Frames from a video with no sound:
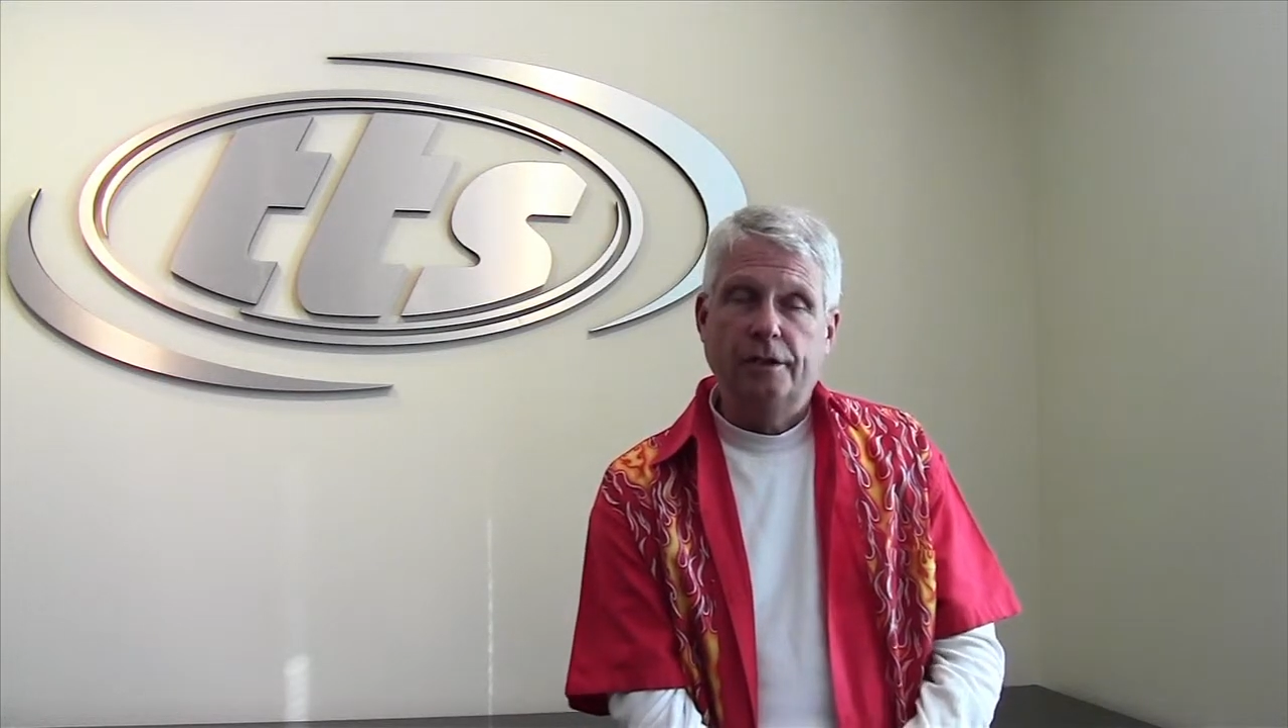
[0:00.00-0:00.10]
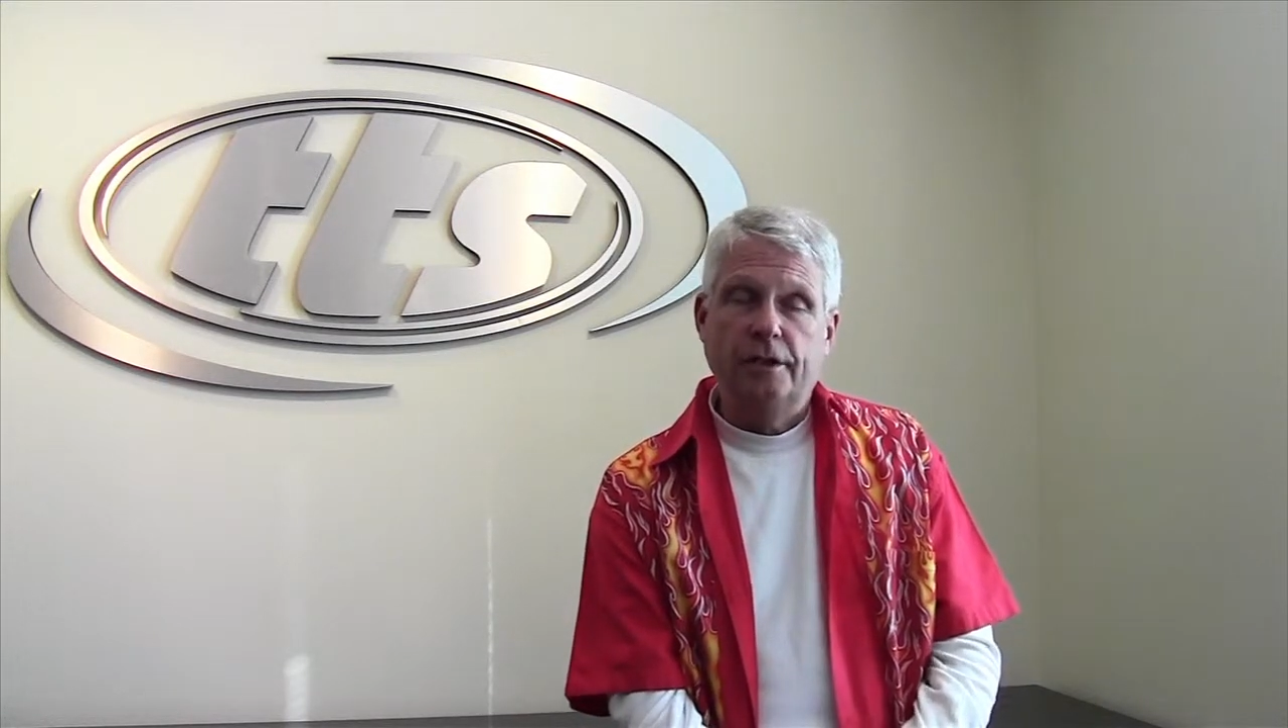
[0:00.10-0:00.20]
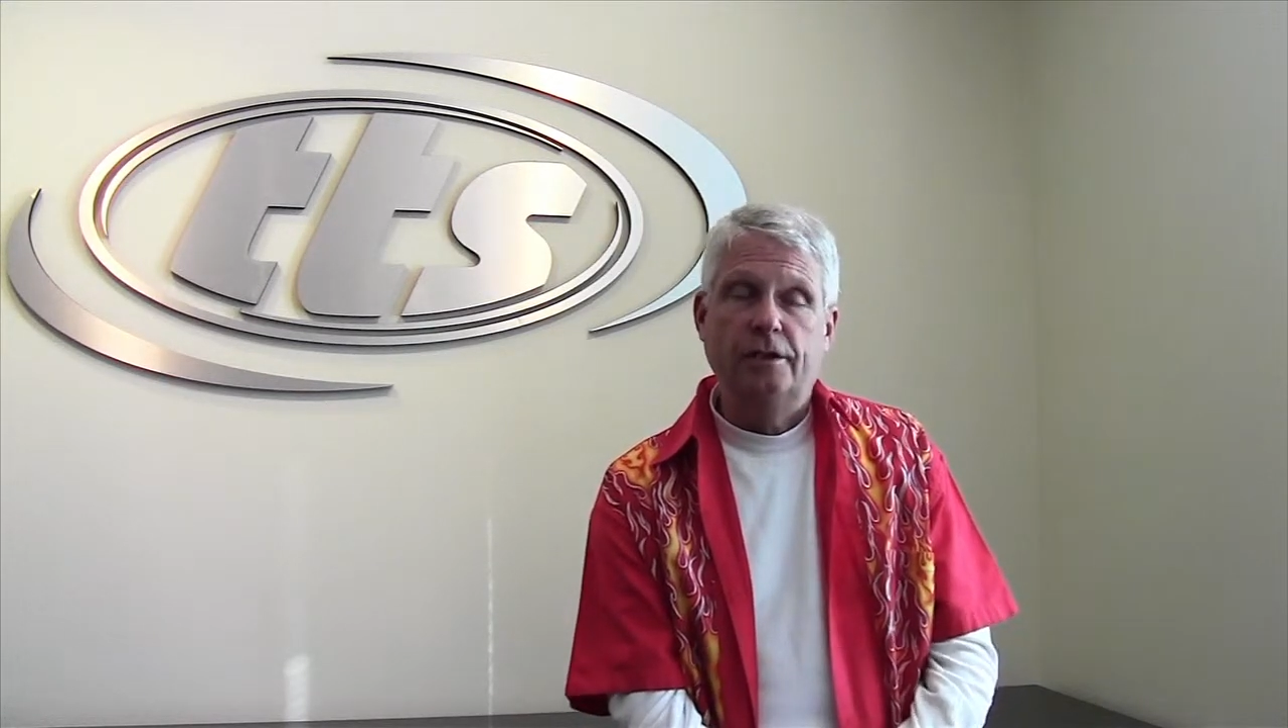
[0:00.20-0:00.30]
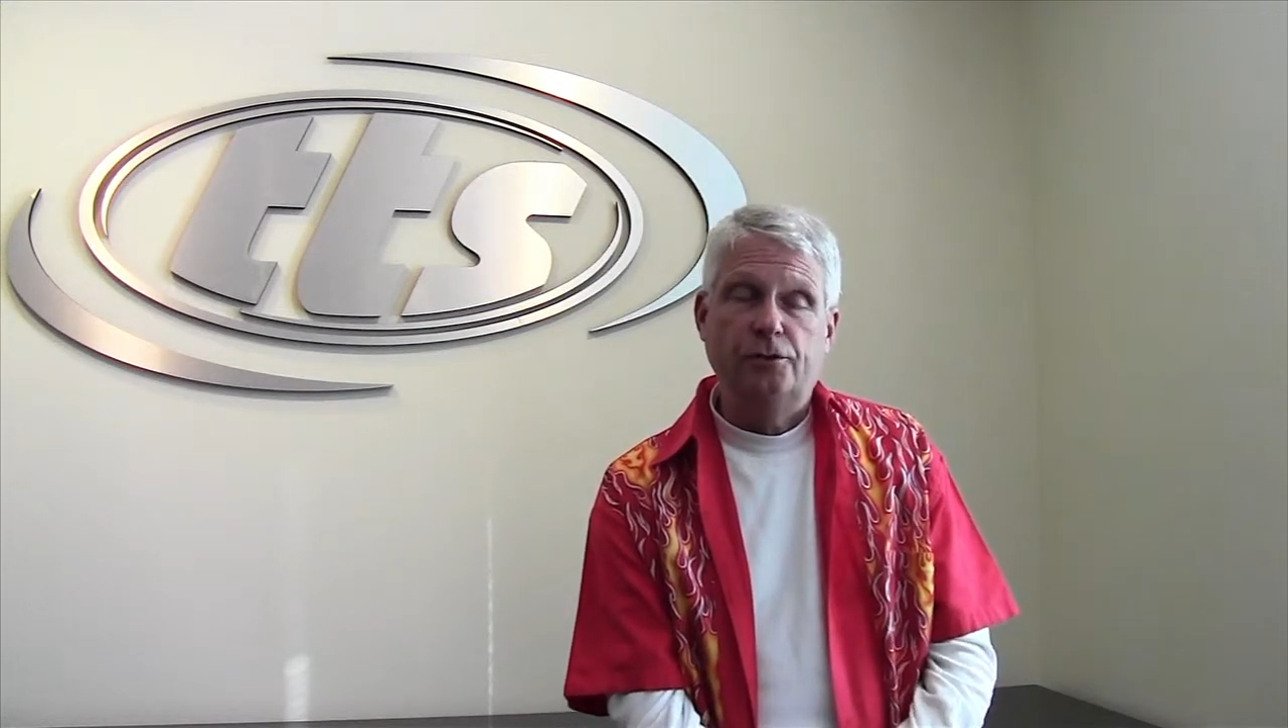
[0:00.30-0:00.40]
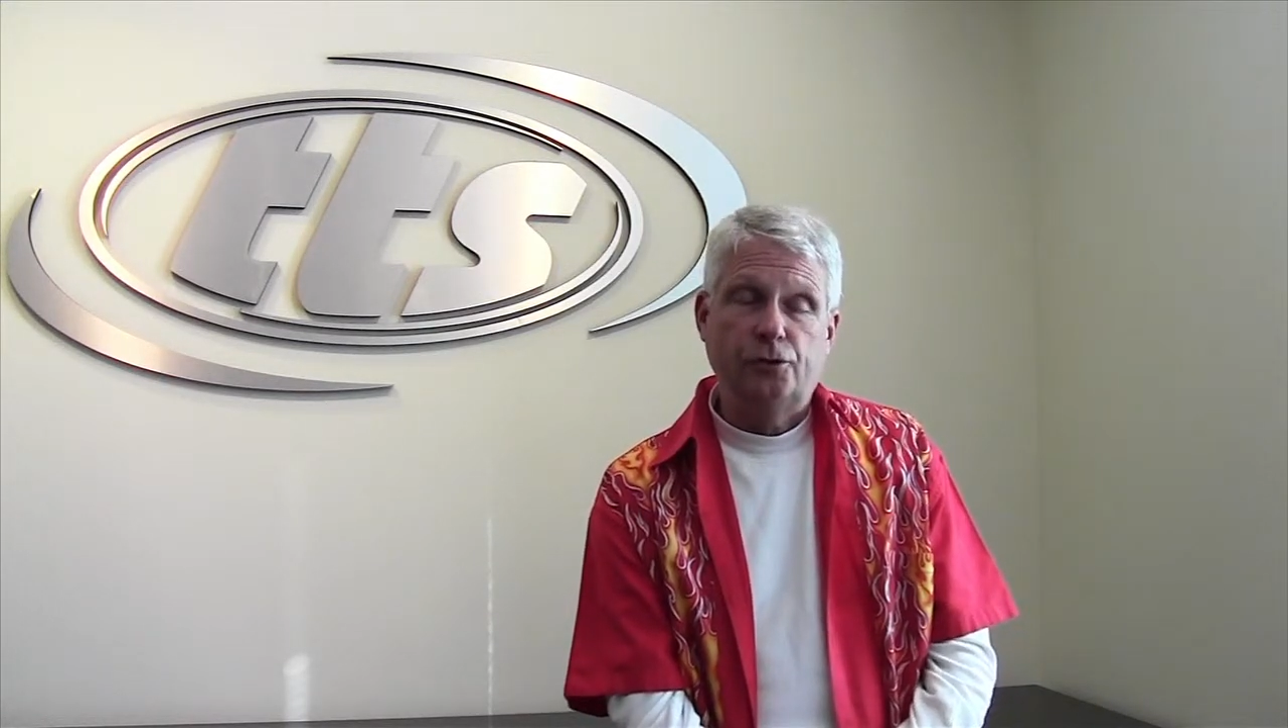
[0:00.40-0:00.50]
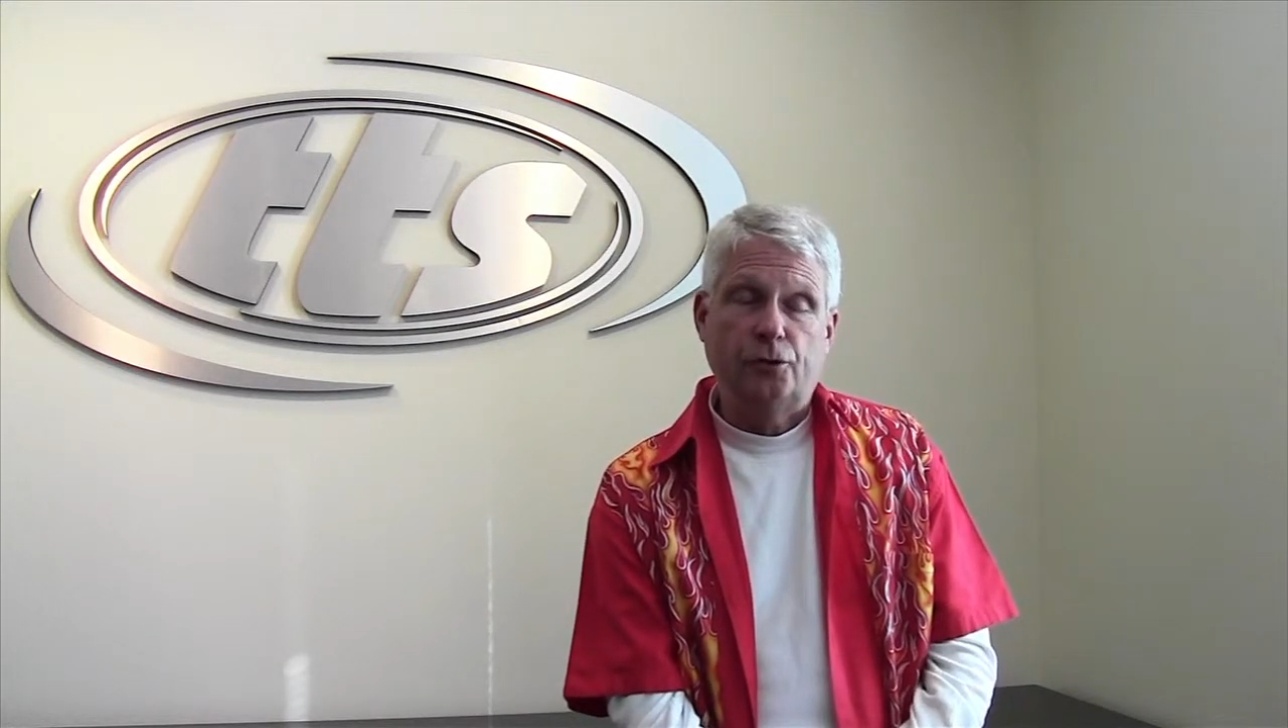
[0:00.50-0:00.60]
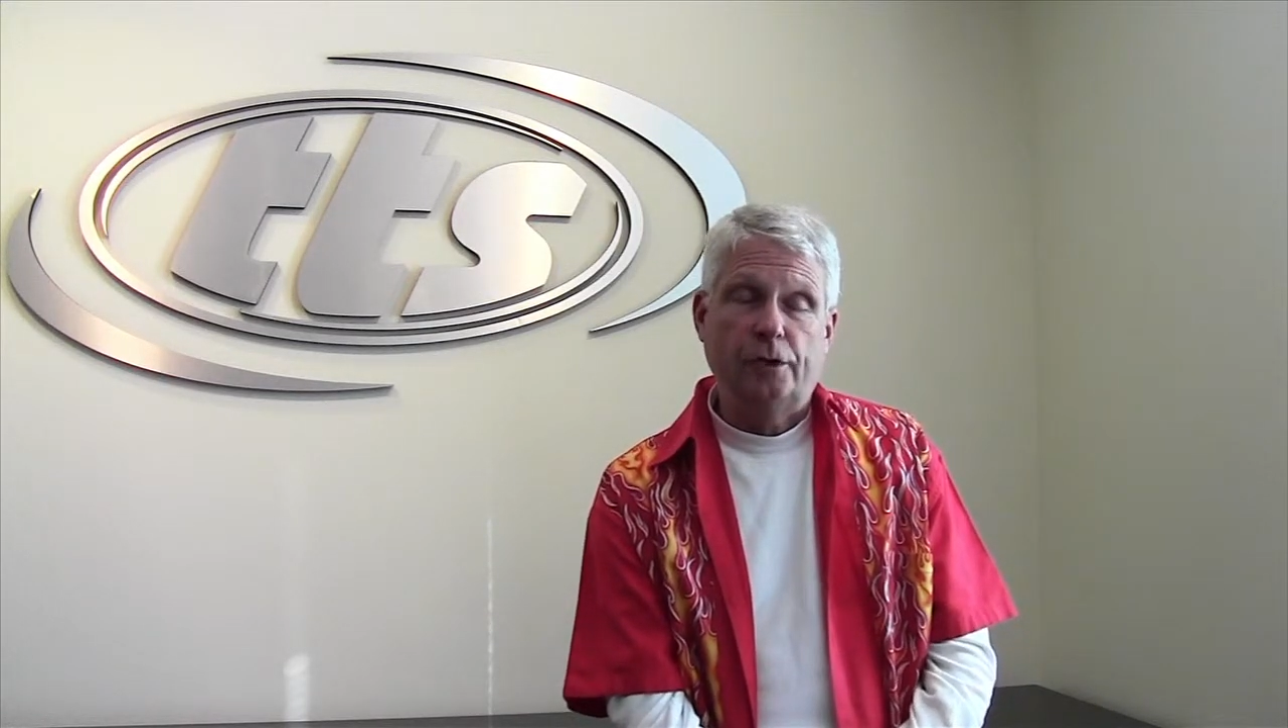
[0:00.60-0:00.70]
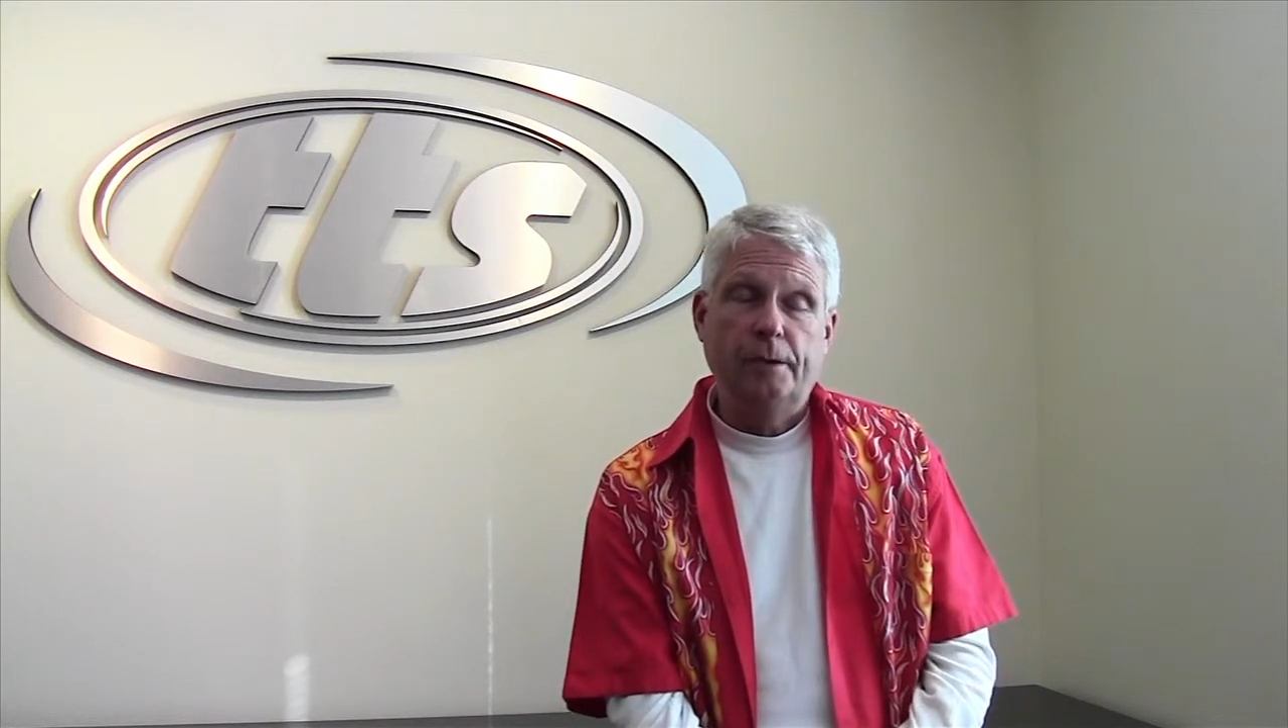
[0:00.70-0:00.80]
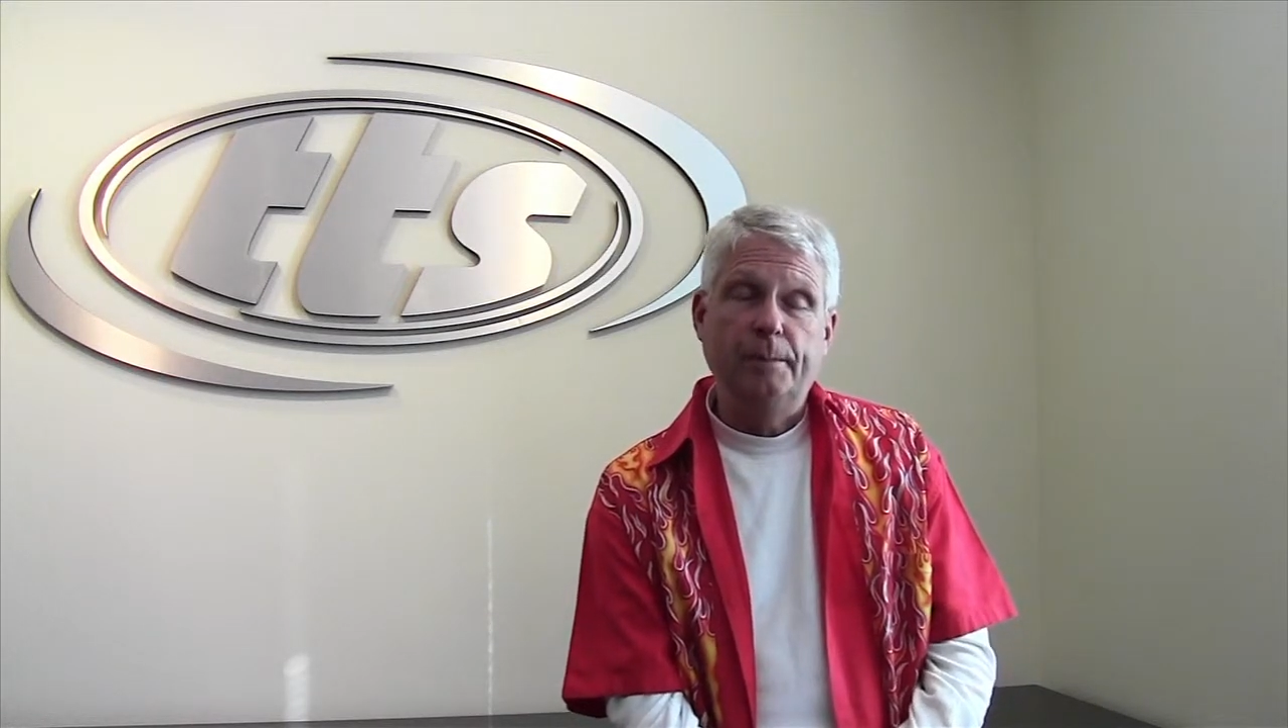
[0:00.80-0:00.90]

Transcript: in the industry